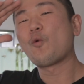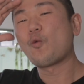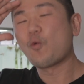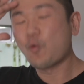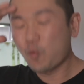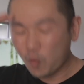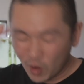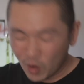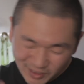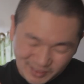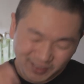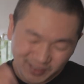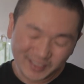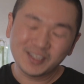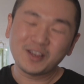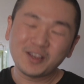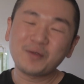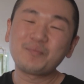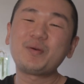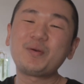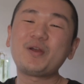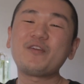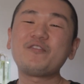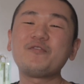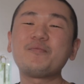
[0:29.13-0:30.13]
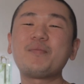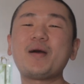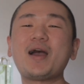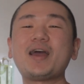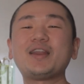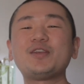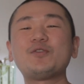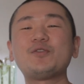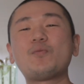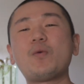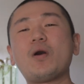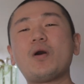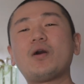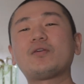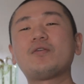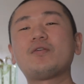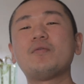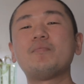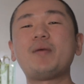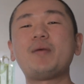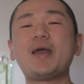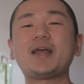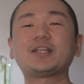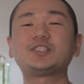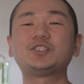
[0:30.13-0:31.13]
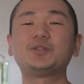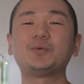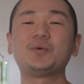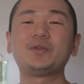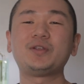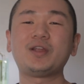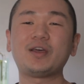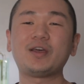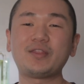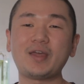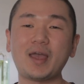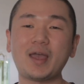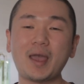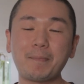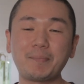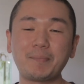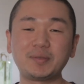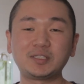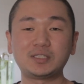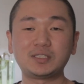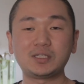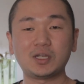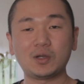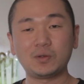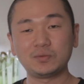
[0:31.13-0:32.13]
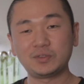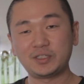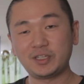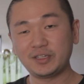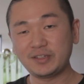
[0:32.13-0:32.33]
What's up, everybody? Welcome back to another episode.